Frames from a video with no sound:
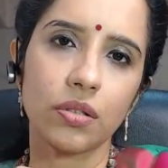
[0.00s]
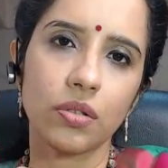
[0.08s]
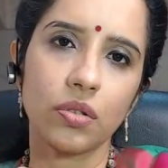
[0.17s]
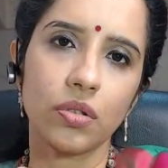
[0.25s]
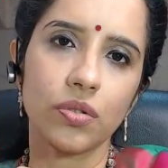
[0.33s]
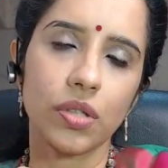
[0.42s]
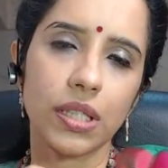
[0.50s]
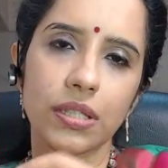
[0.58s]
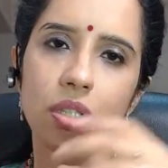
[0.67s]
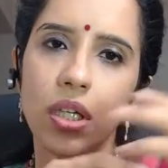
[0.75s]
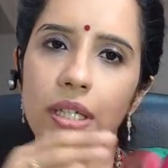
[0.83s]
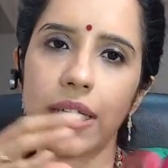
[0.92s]
So
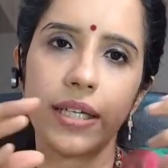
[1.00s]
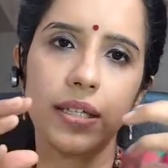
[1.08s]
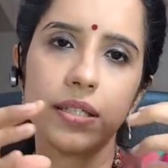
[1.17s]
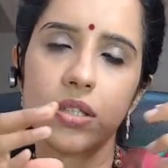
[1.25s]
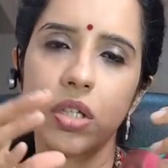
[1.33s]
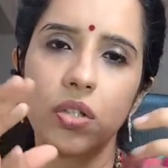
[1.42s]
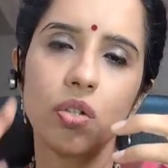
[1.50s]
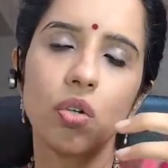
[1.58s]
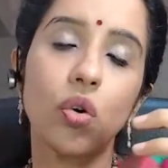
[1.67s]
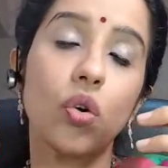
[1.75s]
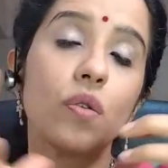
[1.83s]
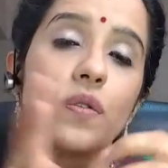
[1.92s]
it's not going
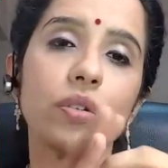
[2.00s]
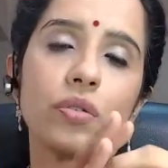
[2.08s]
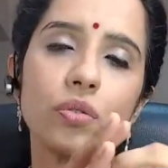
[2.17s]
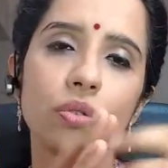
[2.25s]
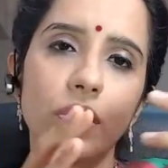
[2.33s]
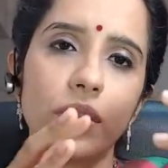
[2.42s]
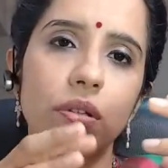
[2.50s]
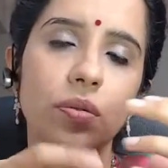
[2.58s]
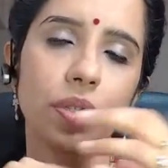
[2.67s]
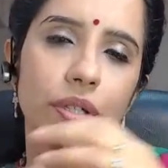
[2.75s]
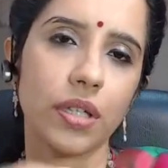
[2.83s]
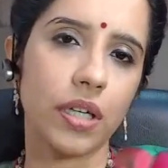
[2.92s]
to overrule
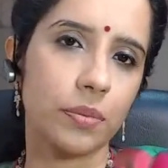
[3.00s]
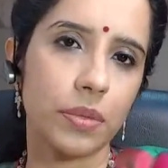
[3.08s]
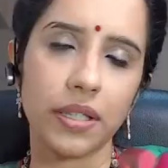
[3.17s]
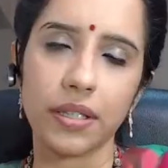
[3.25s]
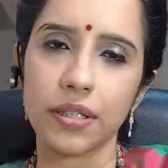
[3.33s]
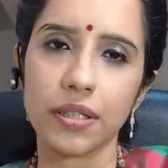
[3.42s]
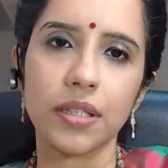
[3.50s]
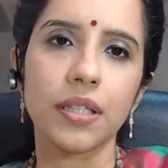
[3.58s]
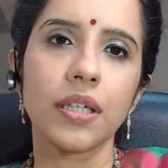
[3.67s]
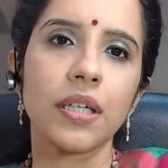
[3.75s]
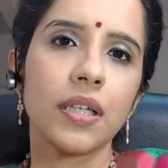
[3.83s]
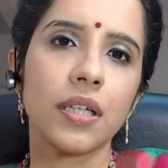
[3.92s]
what your karma
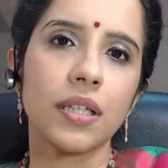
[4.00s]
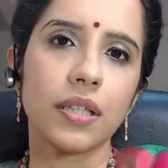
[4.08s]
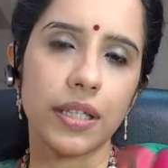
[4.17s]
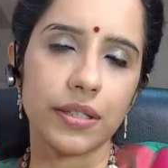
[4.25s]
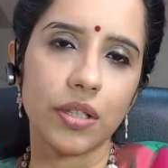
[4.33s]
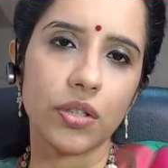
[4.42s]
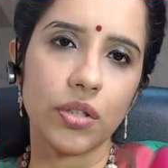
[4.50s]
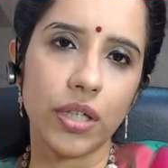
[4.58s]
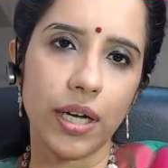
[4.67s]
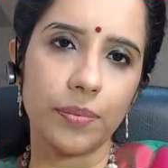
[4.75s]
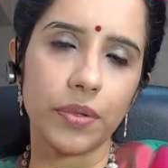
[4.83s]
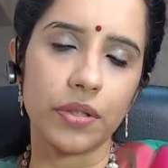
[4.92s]
is. That's not going
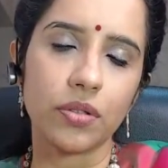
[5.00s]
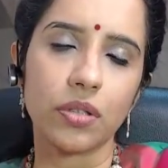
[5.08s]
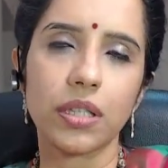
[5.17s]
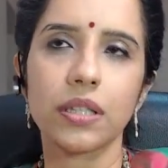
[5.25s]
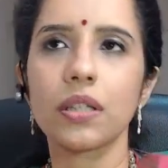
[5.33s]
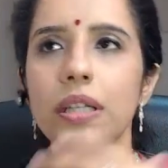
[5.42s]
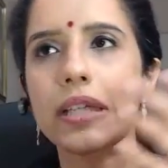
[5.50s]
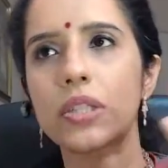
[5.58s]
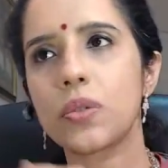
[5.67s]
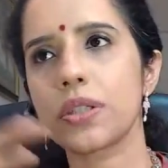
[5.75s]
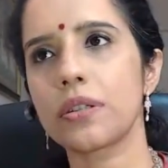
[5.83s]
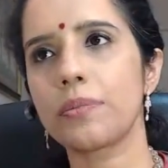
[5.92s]
to happen. So then the
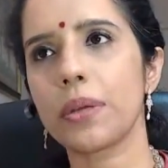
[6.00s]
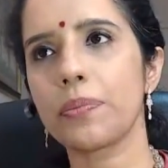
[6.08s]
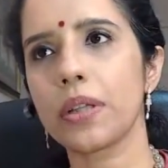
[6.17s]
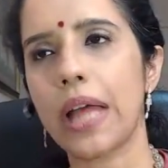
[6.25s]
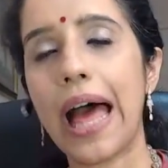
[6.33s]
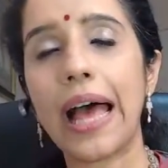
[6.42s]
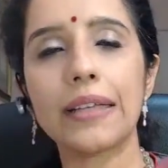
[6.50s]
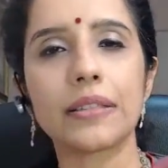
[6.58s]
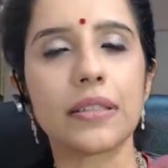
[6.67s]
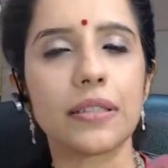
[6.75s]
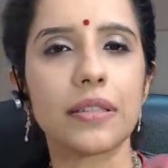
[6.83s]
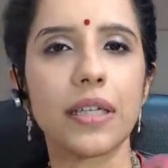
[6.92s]
next question people
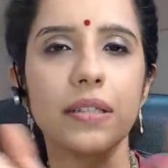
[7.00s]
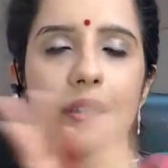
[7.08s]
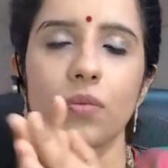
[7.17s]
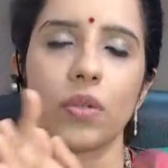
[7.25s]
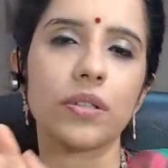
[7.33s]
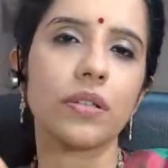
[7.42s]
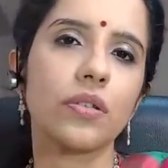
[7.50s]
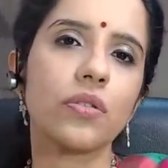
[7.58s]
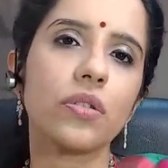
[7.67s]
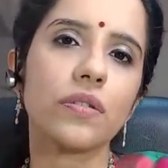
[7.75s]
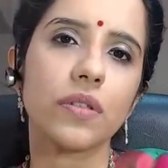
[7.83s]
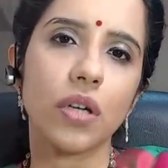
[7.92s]
ask is that then what's the
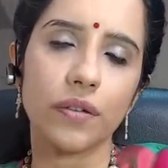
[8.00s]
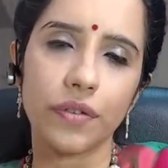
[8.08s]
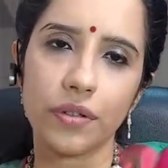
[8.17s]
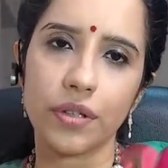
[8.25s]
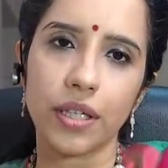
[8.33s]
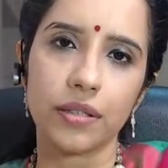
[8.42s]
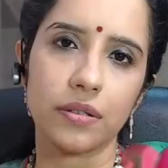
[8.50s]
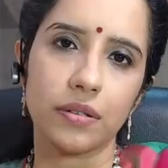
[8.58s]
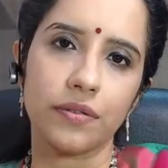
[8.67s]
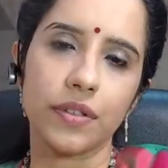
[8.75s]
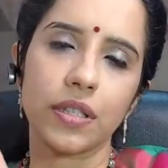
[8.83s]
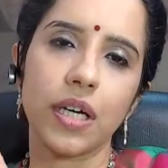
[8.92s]
use of law of
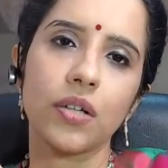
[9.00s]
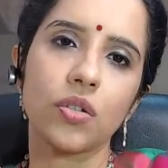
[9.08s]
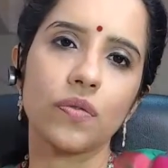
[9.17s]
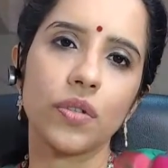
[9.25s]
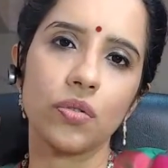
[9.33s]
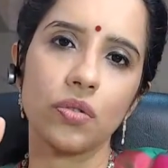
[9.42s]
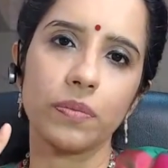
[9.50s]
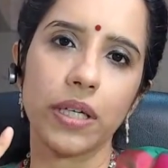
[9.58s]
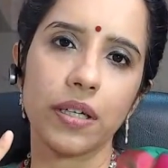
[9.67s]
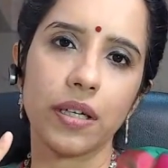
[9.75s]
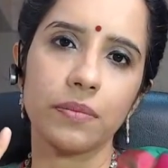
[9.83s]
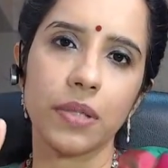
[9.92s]
attraction if it can't overrule
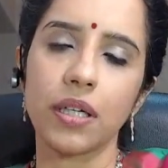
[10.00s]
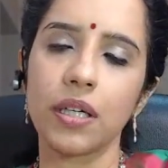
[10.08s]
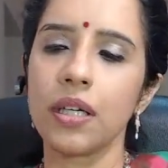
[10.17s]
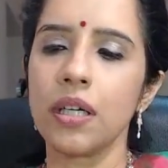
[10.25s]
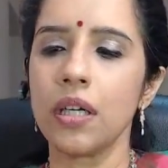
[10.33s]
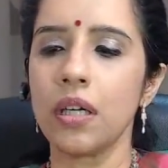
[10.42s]
my karma?